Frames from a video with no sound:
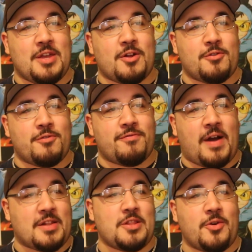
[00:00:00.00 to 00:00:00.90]
you know, you
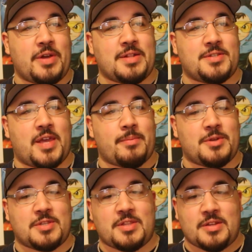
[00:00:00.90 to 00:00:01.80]
finally locating
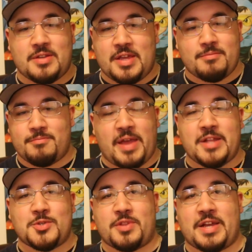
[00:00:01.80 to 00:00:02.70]
Samus, and then it
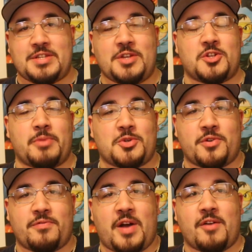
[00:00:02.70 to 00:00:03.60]
ends with like a teaser of
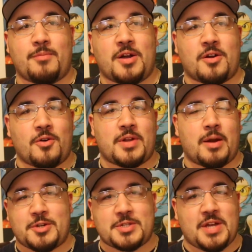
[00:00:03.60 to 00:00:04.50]
Metroid 5. My uncle and
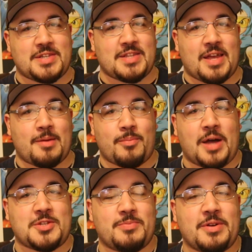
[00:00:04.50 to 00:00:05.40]
I were discussing that
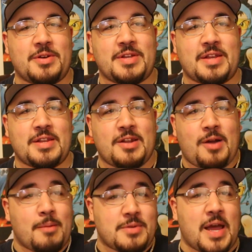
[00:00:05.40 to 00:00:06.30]
possibility, and, you
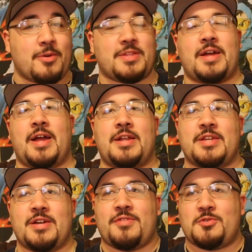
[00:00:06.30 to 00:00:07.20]
know, I'm down with that
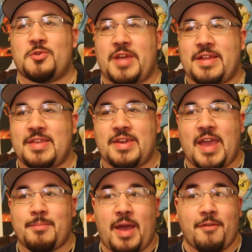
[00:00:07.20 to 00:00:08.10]
idea. If this was like the
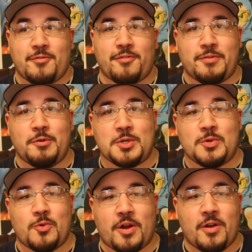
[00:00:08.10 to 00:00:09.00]
game after
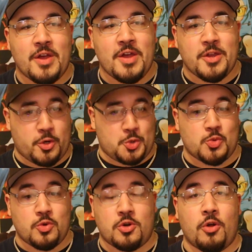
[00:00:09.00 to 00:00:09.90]
Fusion where your
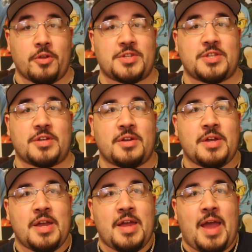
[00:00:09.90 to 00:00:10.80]
true goal is to
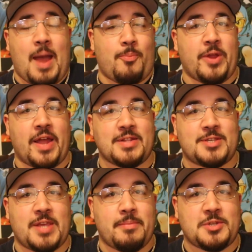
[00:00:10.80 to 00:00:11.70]
apprehend
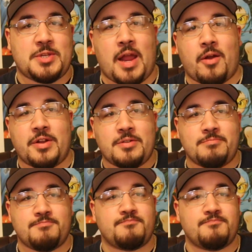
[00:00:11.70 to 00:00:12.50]
Samus Aran,